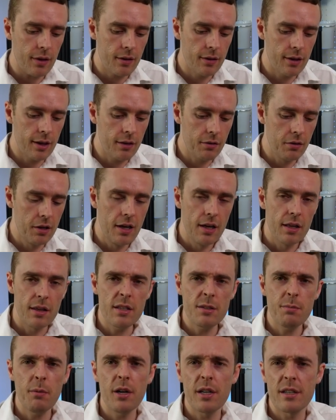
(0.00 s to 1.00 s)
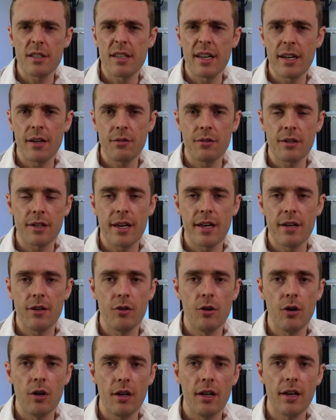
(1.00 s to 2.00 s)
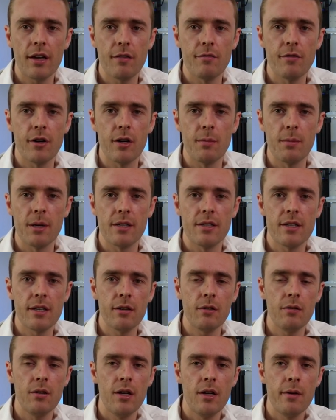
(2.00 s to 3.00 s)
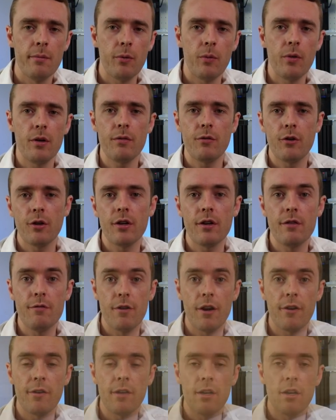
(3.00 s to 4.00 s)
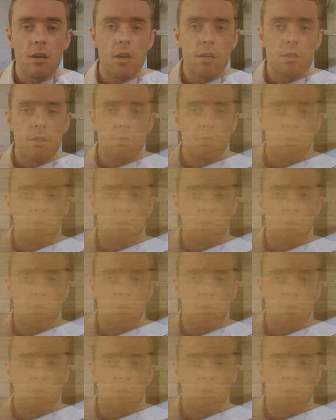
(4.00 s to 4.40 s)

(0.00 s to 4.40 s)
Now, this might sound, again, not like a very big deal, but when you've got a very large